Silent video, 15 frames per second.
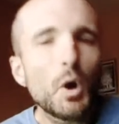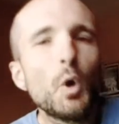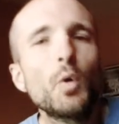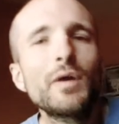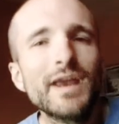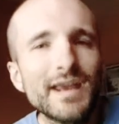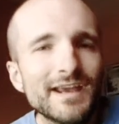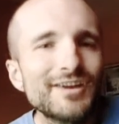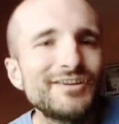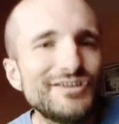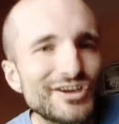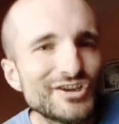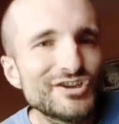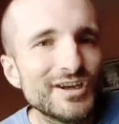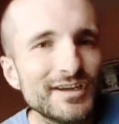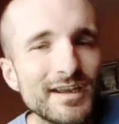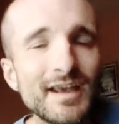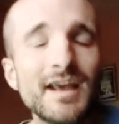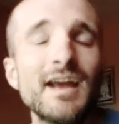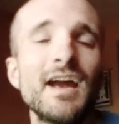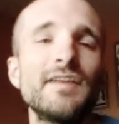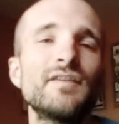okay condition,
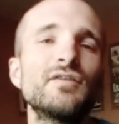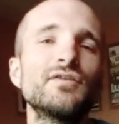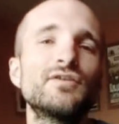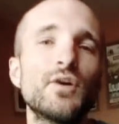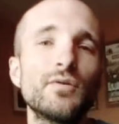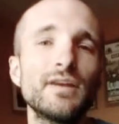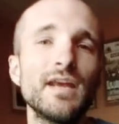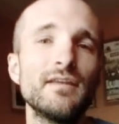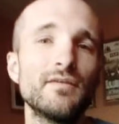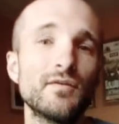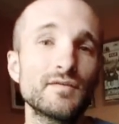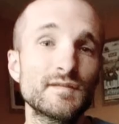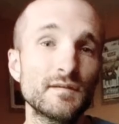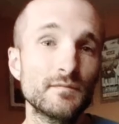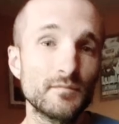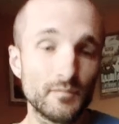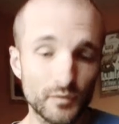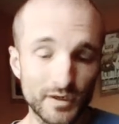and they'll donate those